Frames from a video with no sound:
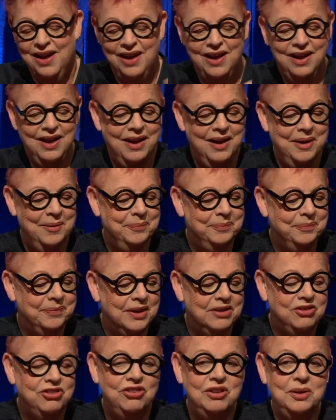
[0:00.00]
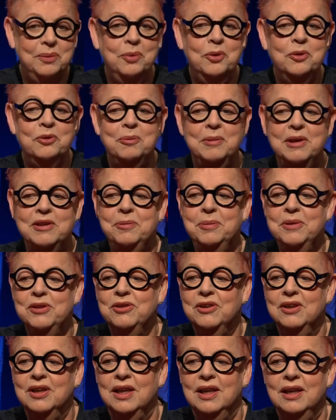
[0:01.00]
she was meant to be
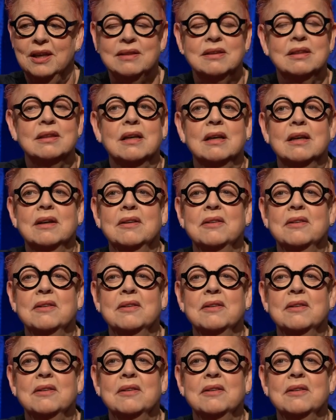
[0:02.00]
doing it